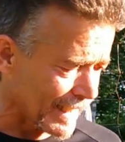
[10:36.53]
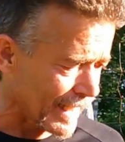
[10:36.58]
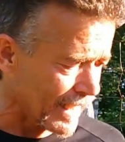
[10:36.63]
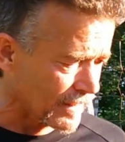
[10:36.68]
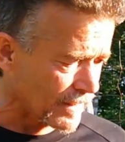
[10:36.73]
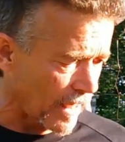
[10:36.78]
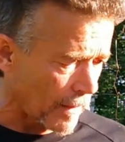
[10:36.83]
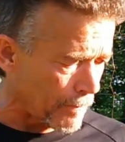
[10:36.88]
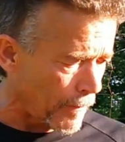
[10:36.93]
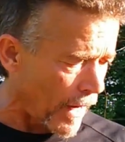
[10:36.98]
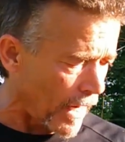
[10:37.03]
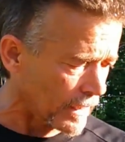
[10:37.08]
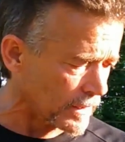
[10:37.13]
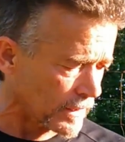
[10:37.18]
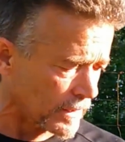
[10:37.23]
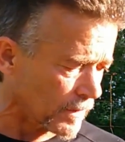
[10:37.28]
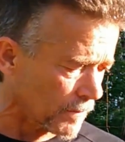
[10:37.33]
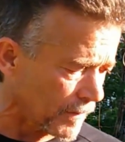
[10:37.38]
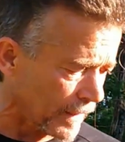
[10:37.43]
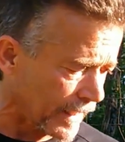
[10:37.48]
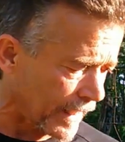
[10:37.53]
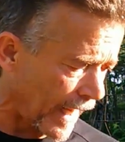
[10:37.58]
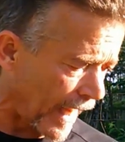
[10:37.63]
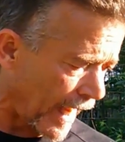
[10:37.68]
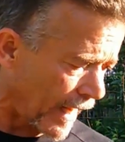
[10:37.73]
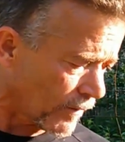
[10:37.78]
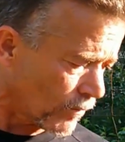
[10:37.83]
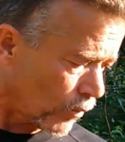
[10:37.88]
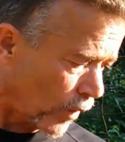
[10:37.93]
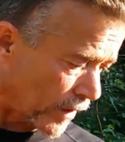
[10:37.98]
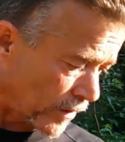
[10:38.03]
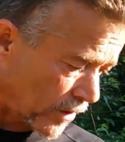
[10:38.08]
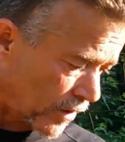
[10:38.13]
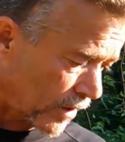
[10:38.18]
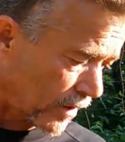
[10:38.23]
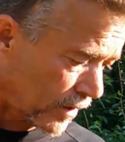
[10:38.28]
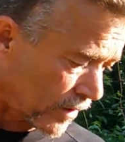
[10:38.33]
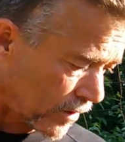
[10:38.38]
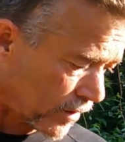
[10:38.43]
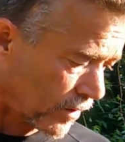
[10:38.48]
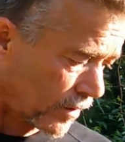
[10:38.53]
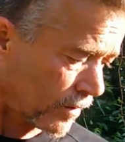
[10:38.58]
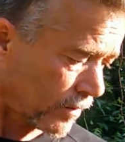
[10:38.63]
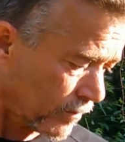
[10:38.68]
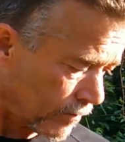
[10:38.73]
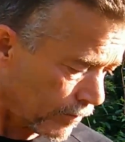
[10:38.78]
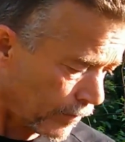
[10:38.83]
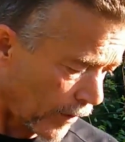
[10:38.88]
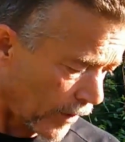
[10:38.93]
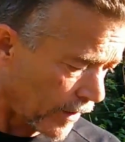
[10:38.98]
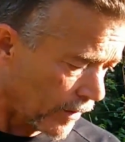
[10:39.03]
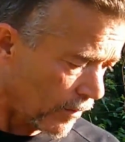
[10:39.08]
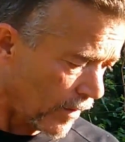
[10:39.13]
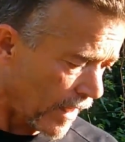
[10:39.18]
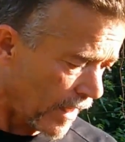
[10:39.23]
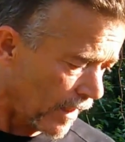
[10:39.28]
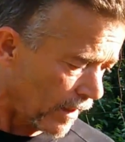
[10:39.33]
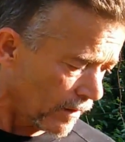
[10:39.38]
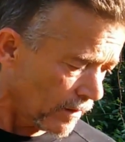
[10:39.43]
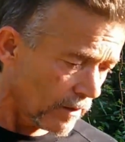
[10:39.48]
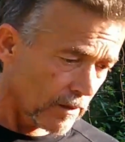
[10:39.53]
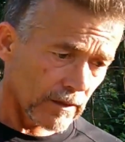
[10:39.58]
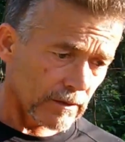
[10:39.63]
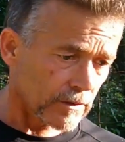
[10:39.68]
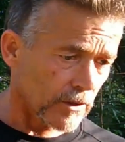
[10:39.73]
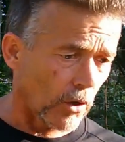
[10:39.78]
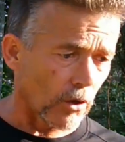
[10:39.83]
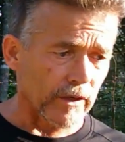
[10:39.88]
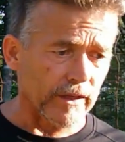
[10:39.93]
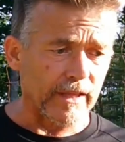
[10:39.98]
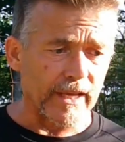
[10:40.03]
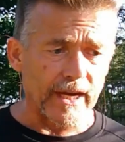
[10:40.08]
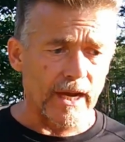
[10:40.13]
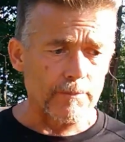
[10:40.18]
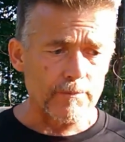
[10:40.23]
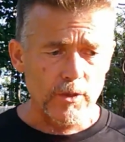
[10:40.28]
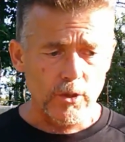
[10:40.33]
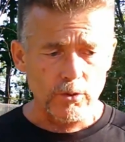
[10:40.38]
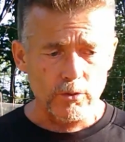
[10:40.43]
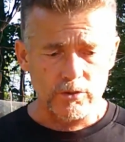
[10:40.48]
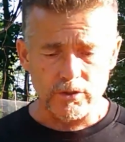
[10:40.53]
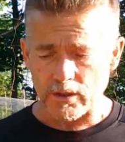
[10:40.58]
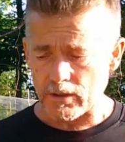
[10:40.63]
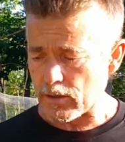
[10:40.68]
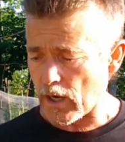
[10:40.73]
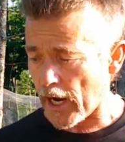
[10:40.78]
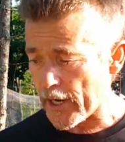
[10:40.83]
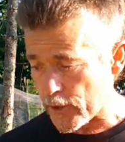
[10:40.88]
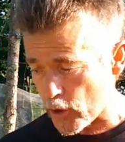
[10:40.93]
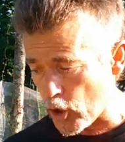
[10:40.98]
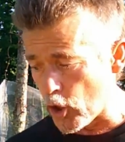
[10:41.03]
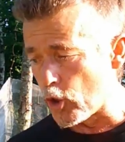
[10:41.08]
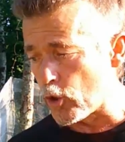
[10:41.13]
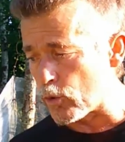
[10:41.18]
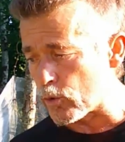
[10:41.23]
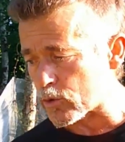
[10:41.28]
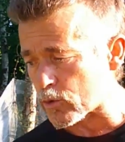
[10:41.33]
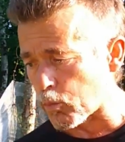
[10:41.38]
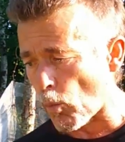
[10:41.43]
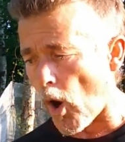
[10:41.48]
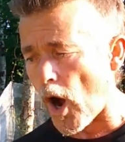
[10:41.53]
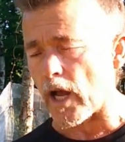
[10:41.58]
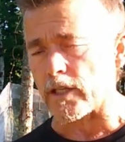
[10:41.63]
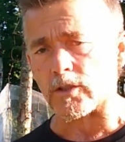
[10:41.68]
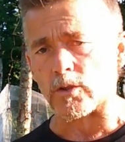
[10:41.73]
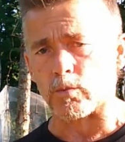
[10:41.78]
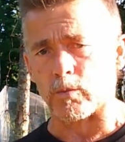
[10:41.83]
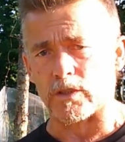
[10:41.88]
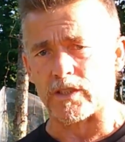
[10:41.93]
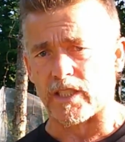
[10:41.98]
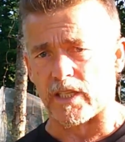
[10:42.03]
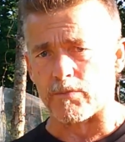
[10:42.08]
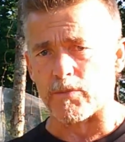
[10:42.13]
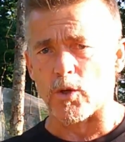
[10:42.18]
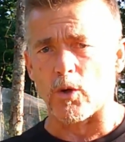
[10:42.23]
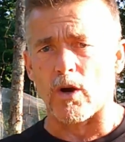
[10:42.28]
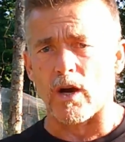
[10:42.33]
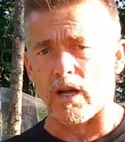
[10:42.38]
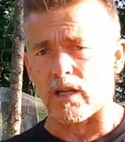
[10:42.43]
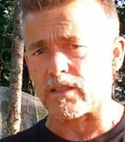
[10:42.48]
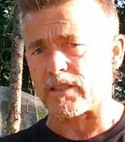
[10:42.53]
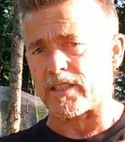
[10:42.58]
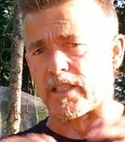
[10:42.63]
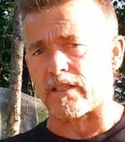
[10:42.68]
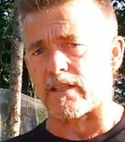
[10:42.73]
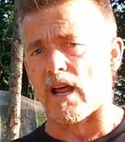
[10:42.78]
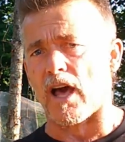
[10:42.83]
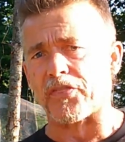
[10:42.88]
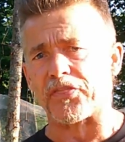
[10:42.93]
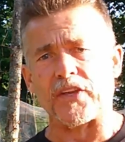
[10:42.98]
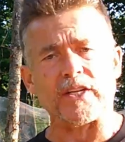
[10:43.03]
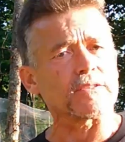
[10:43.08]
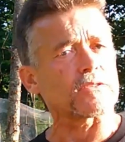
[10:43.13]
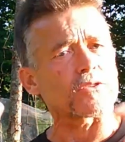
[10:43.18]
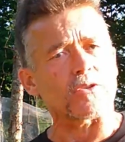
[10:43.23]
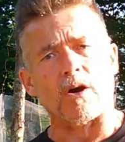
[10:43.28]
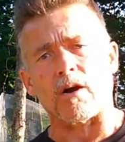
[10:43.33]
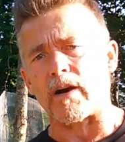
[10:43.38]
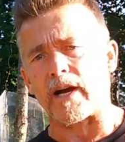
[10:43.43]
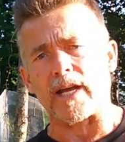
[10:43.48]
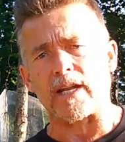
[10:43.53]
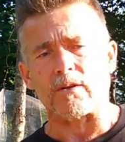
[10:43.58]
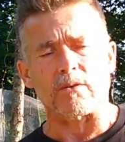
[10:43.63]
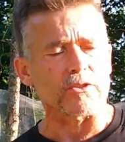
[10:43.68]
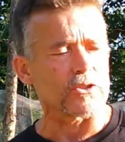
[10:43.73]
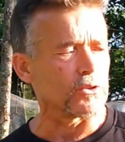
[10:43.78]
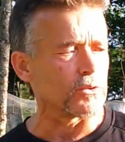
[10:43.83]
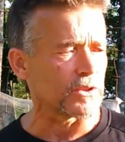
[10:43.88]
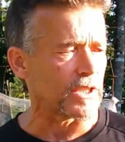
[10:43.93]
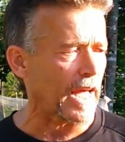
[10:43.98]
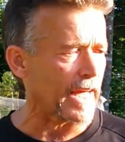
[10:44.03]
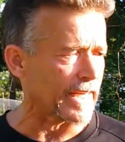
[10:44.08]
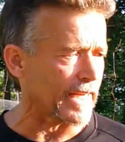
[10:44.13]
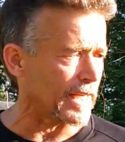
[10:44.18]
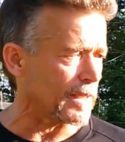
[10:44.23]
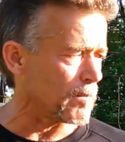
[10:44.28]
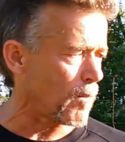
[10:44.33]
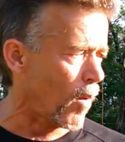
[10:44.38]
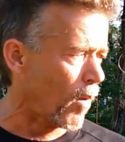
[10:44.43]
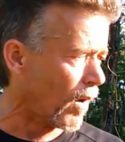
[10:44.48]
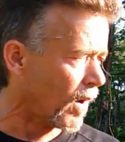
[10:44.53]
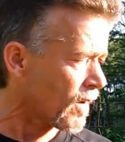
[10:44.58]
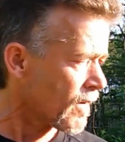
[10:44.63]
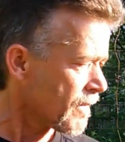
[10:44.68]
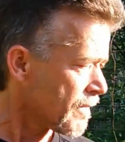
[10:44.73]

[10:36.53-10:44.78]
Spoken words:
as I possibly can, which is pretty well. The only thing I used once was emu oil. It did nothing, so I don't use that anymore.